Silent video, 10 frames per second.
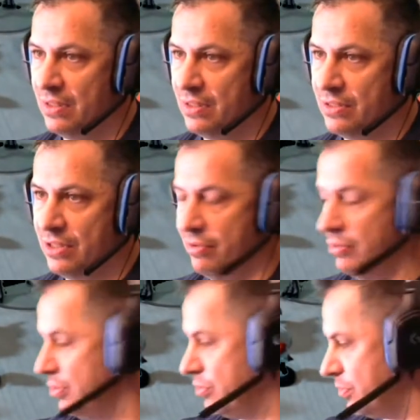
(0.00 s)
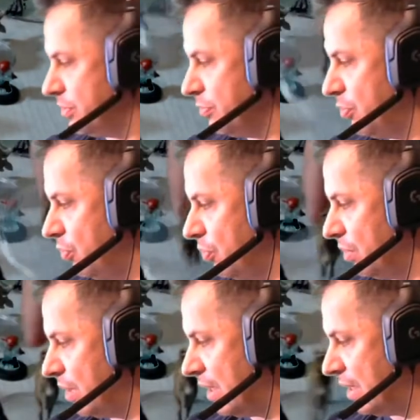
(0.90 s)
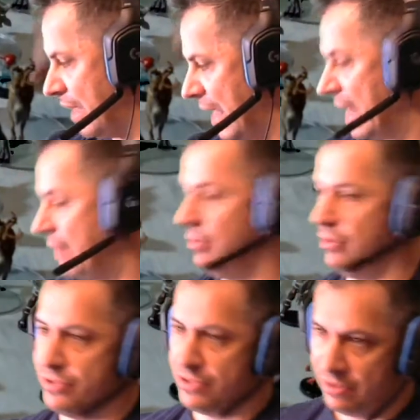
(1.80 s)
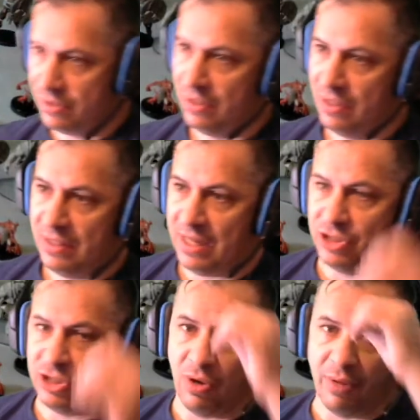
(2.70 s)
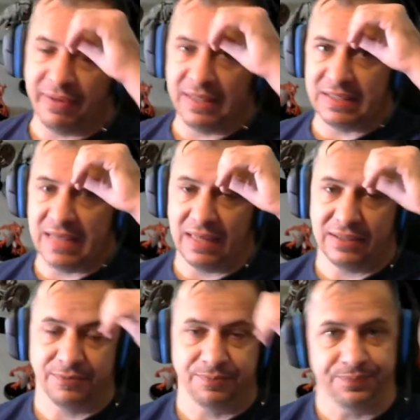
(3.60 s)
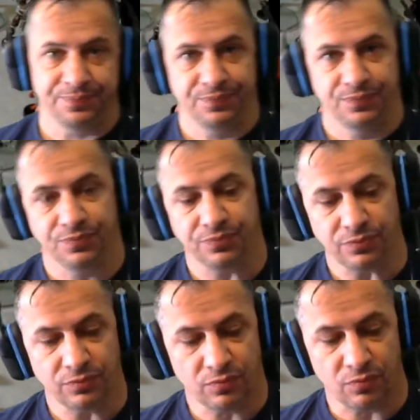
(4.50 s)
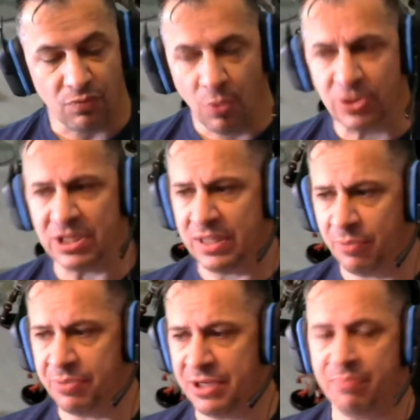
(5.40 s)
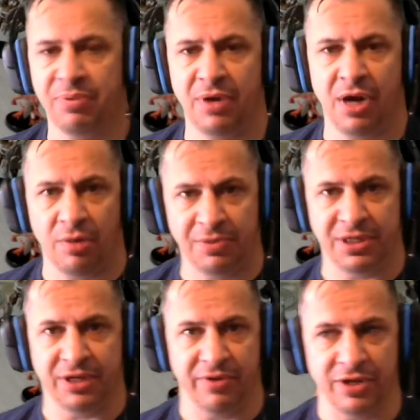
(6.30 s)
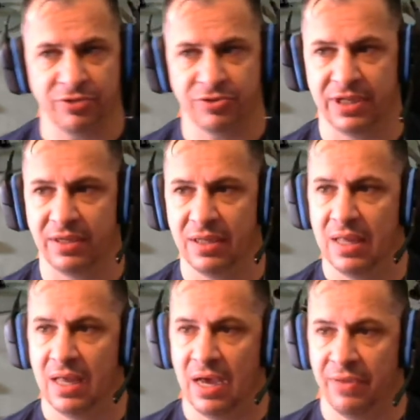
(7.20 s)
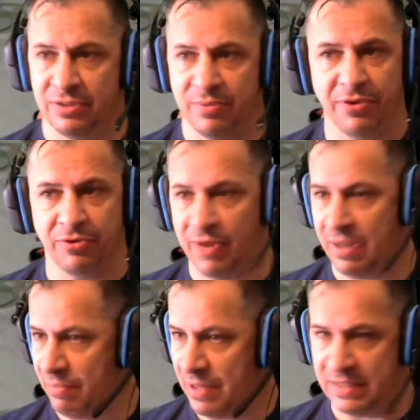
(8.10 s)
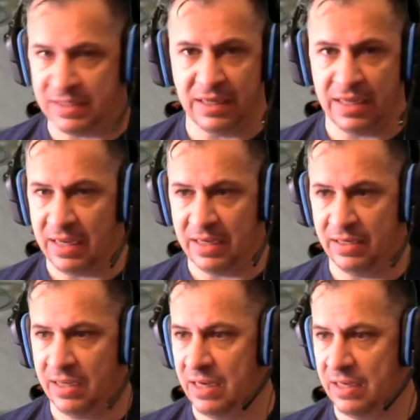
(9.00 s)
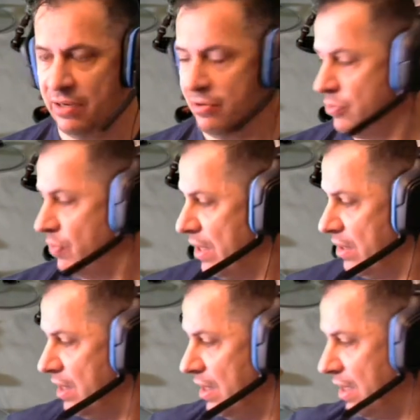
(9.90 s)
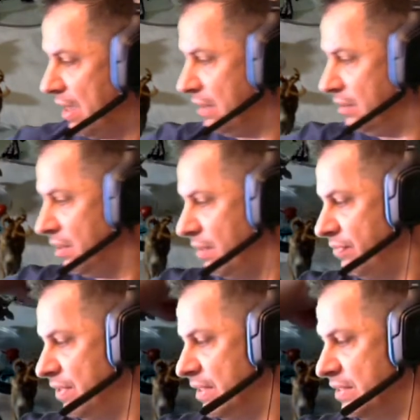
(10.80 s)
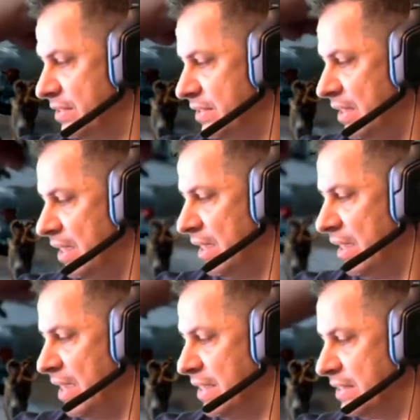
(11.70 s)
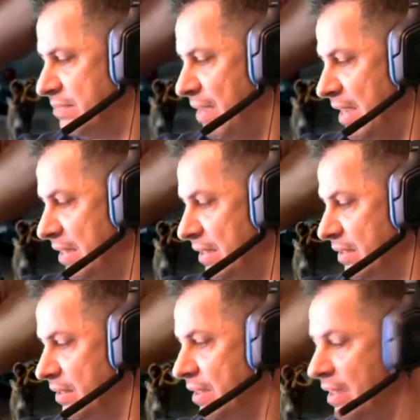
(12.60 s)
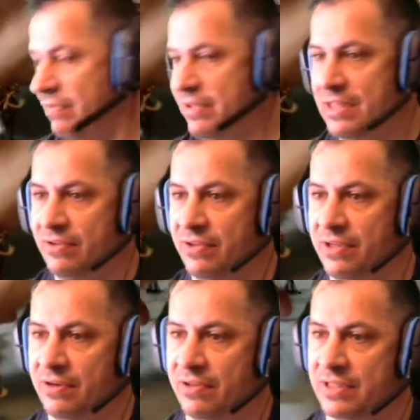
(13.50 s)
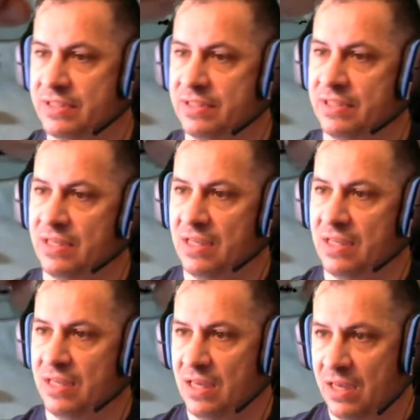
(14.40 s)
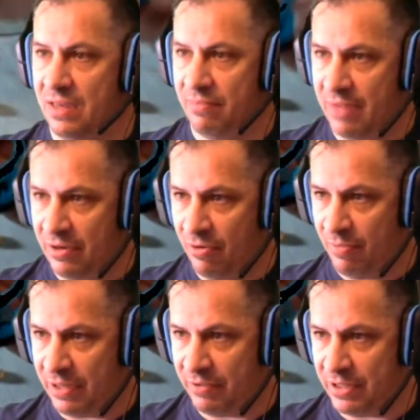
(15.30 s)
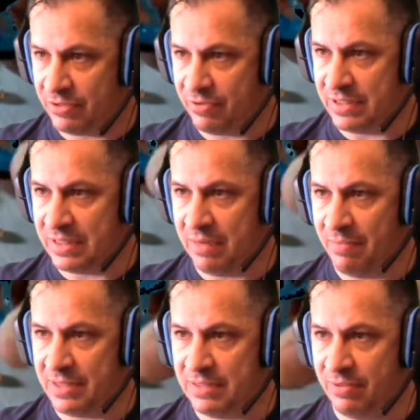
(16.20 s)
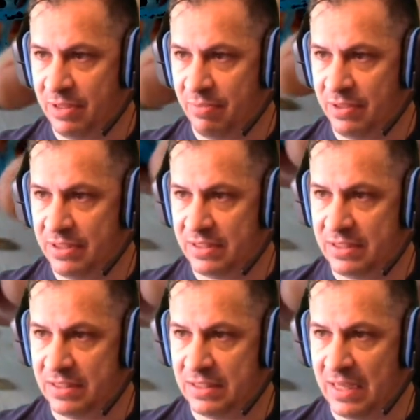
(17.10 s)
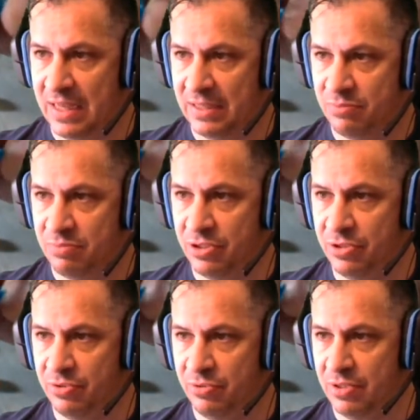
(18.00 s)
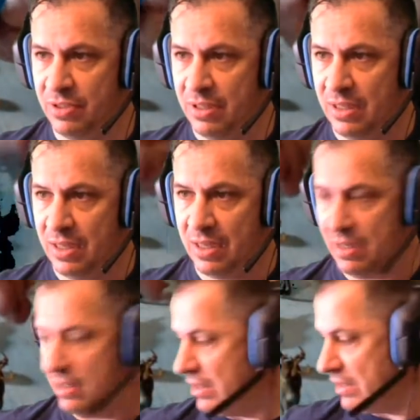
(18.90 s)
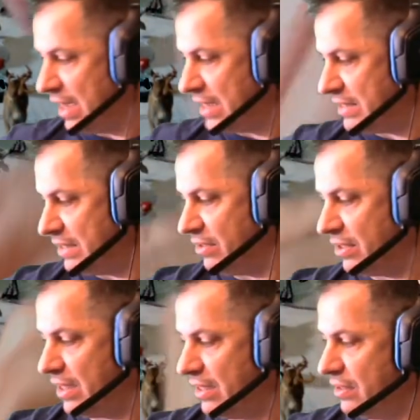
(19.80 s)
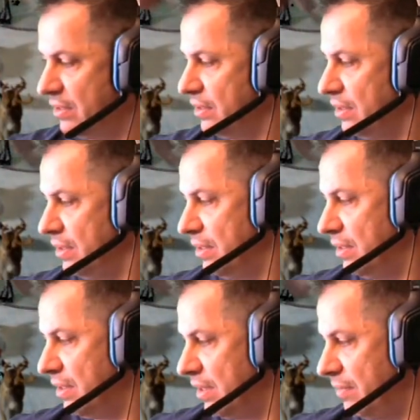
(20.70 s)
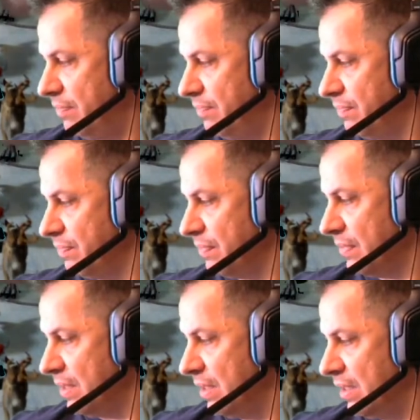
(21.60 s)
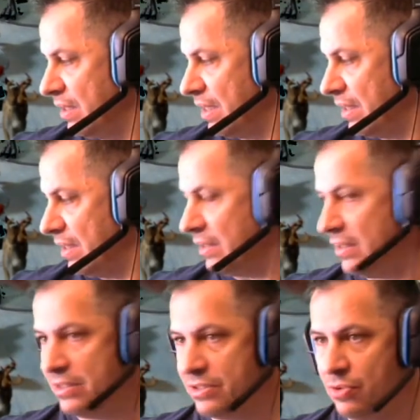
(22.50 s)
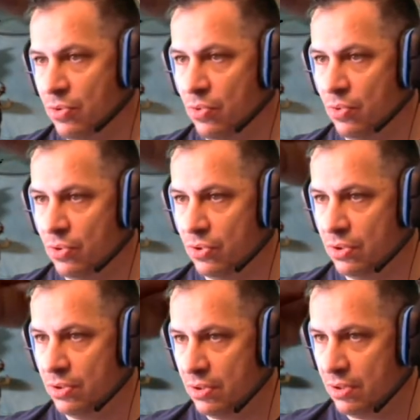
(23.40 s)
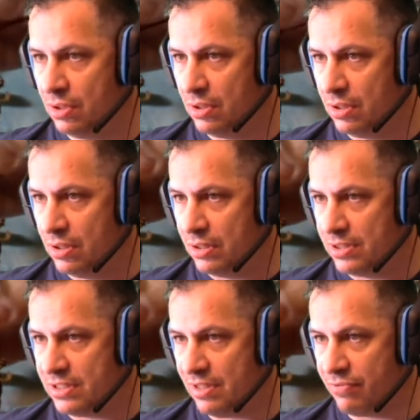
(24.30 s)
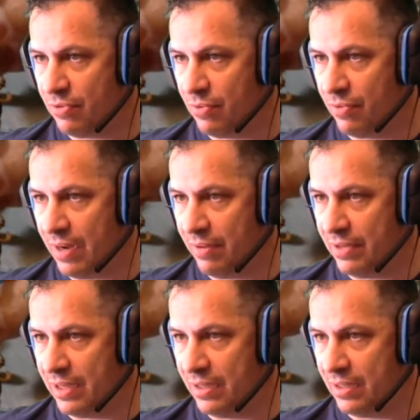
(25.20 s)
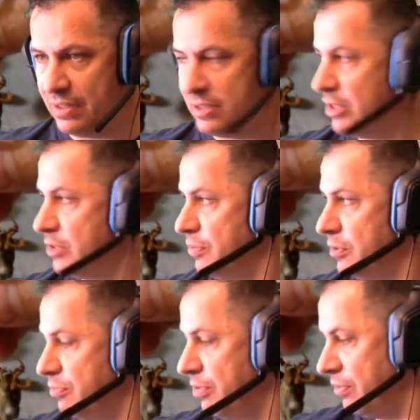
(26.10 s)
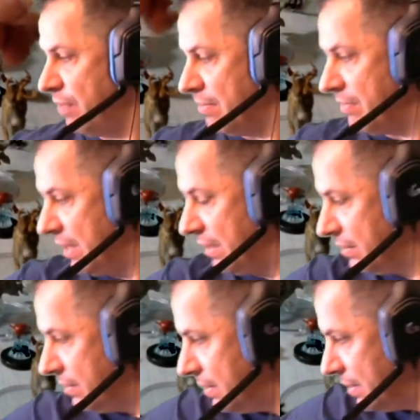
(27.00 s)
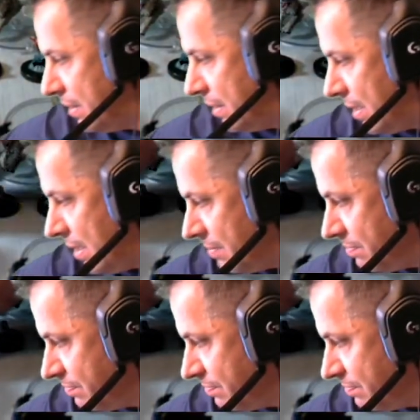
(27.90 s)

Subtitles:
So those are some cool animals that show up in the set, which I think are particularly interesting. There's some other great minis in here as well. I love this Ice Maiden kind of a deal here. This I know my green screen's kind of messing with it, but this guy is blue. He's icy looking. Got like this cool stuff going around it. It's pretty great mini. There